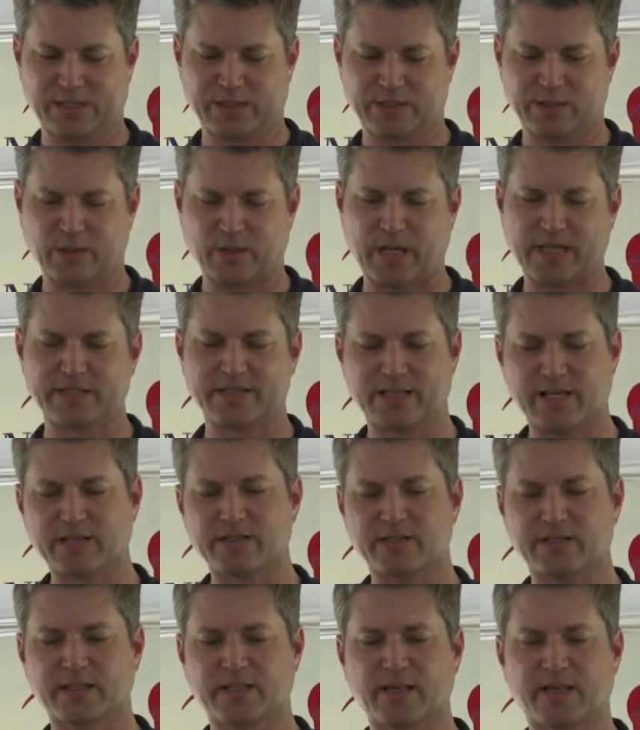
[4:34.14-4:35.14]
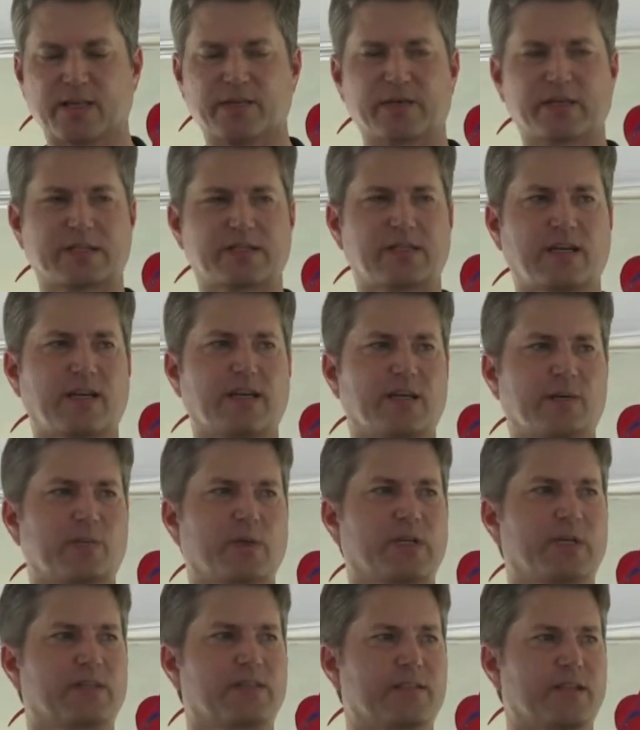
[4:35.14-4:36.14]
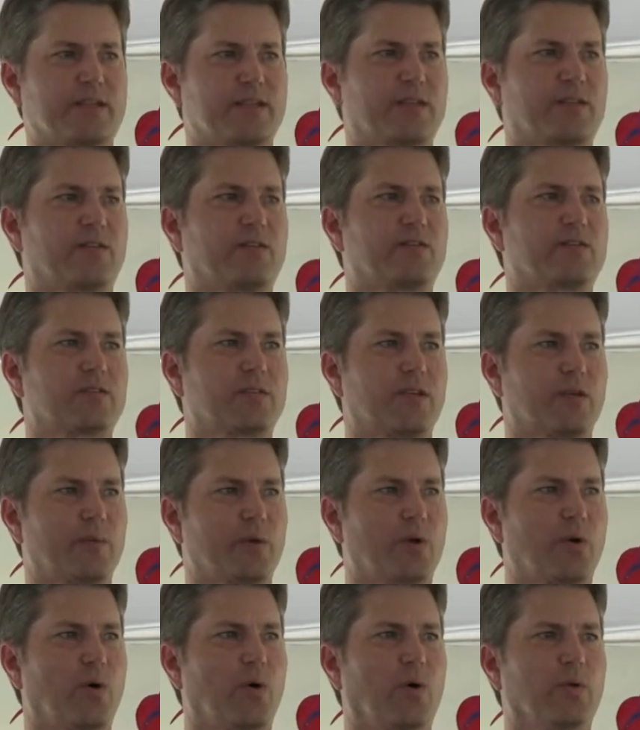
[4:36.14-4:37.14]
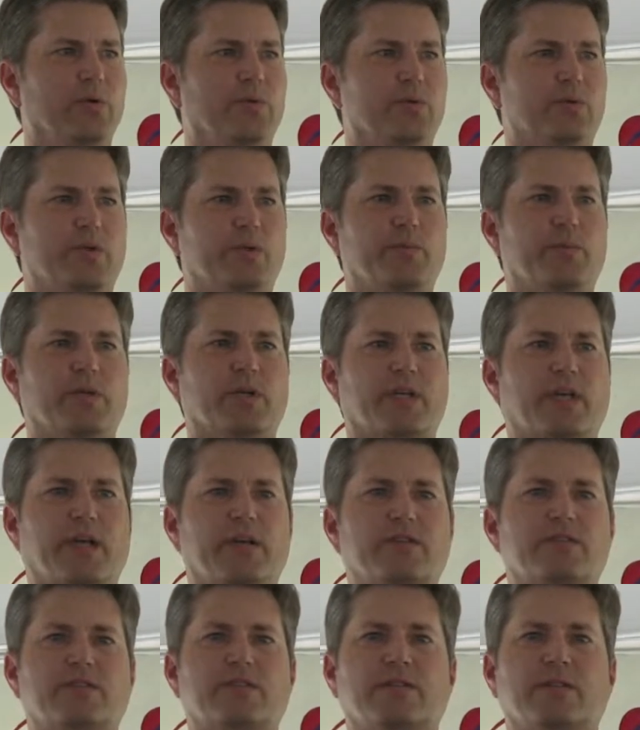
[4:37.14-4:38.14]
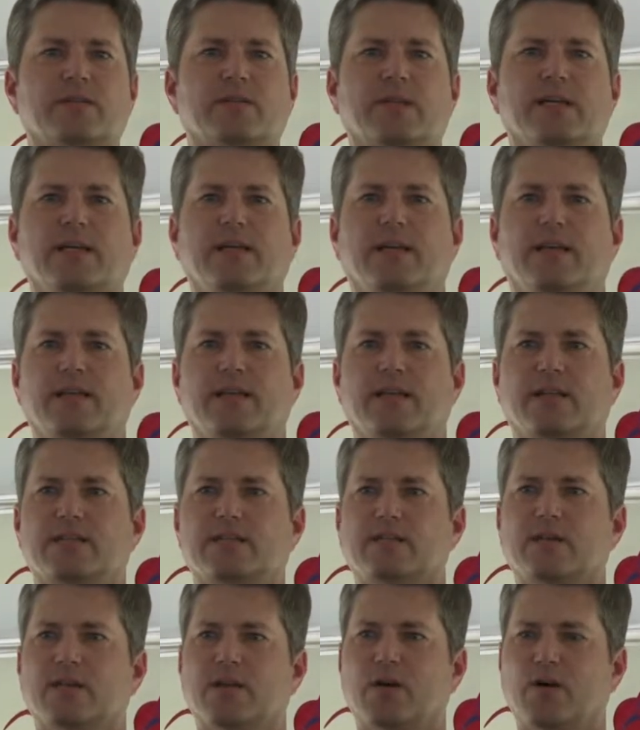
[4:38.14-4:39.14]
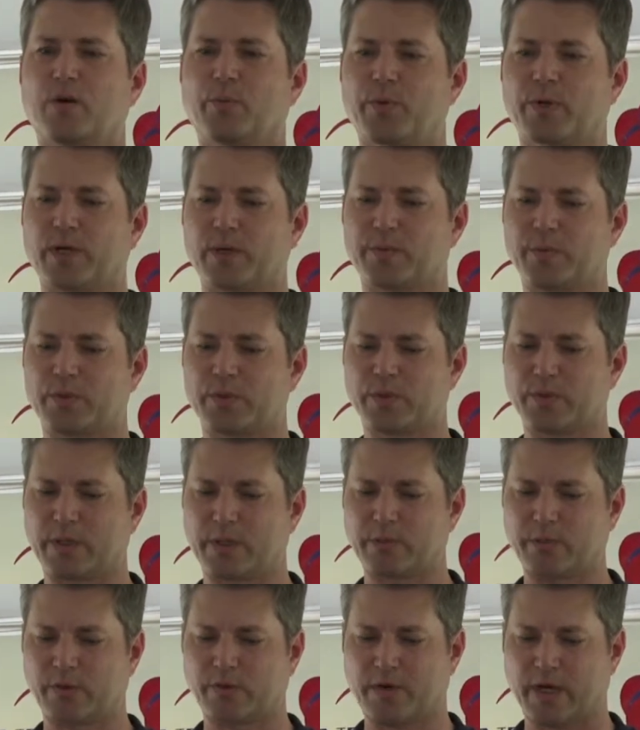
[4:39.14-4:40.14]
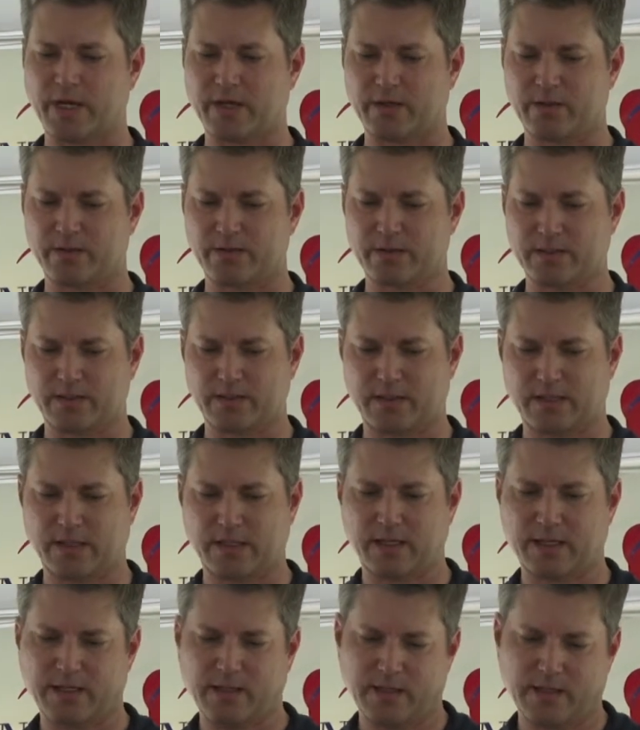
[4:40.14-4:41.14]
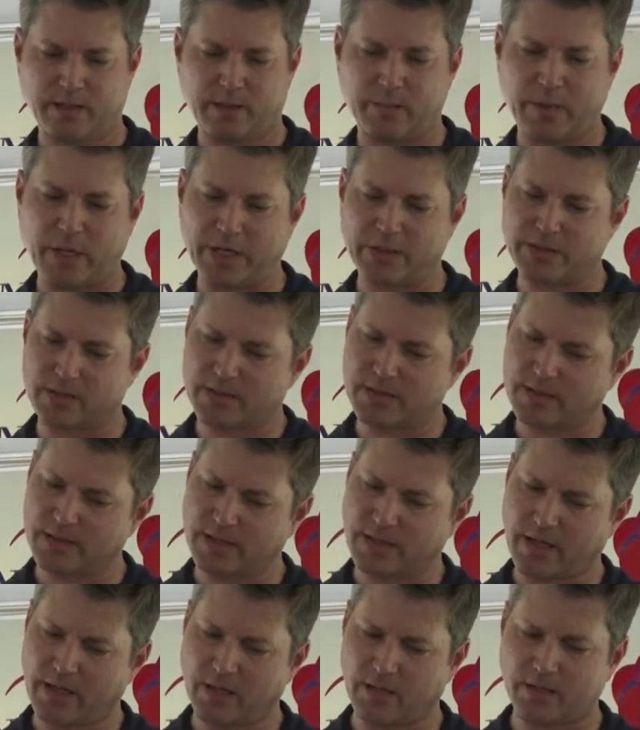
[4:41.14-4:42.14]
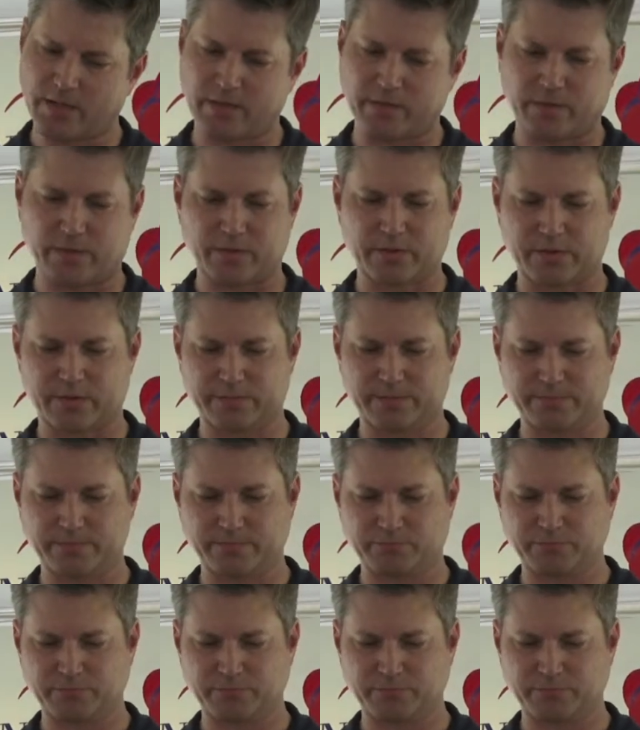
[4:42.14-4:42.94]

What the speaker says: So that's actually kind of exciting, because I think there's going to be a whole new communication that's going to open up between providers, patients, and caregivers.